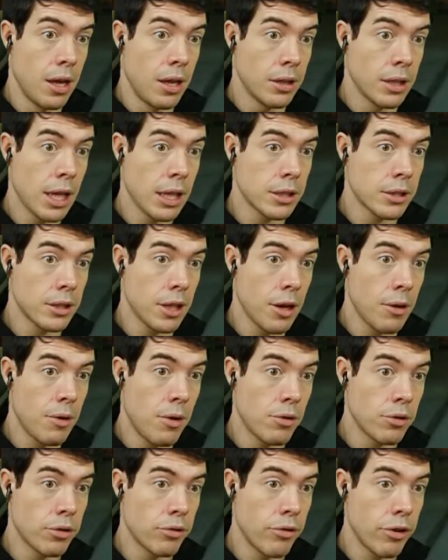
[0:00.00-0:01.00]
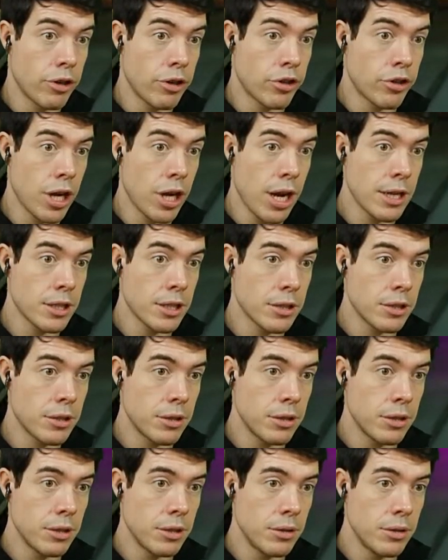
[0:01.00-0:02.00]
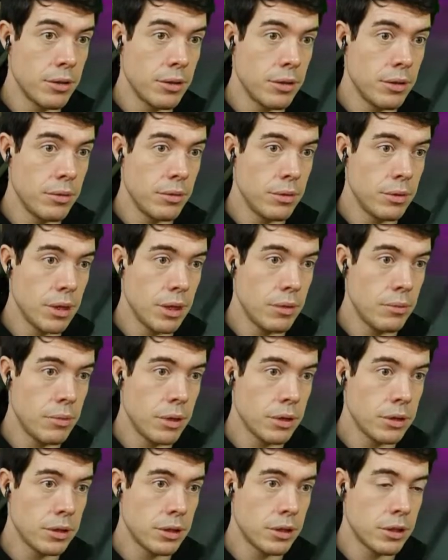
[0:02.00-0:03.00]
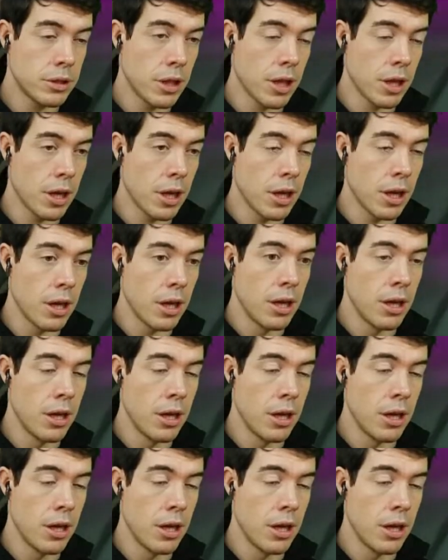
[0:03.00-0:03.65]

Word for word: That's no ordinary chest. What the?